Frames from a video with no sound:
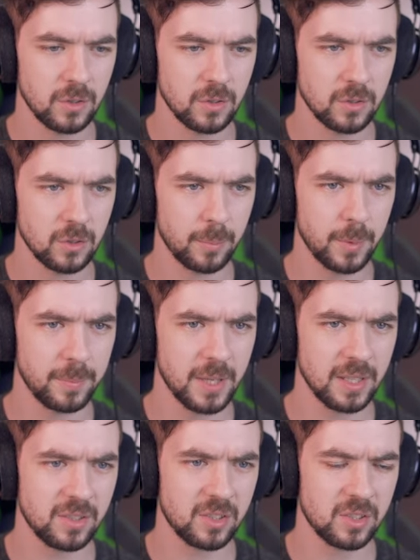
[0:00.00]
Let's open up
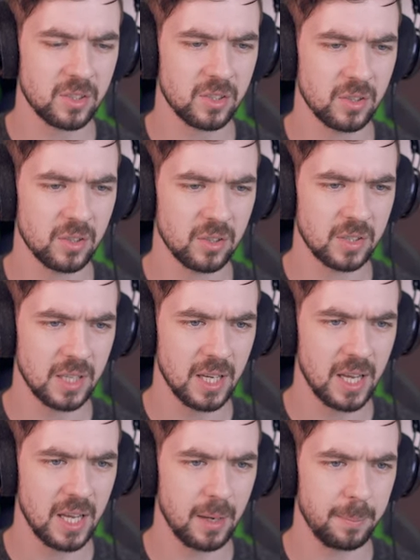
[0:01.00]
this.
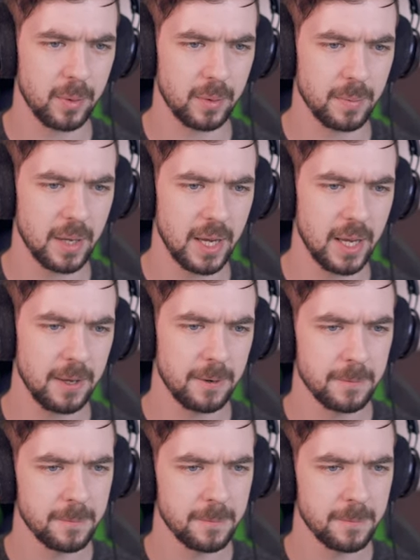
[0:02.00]
Okay, I'll put my...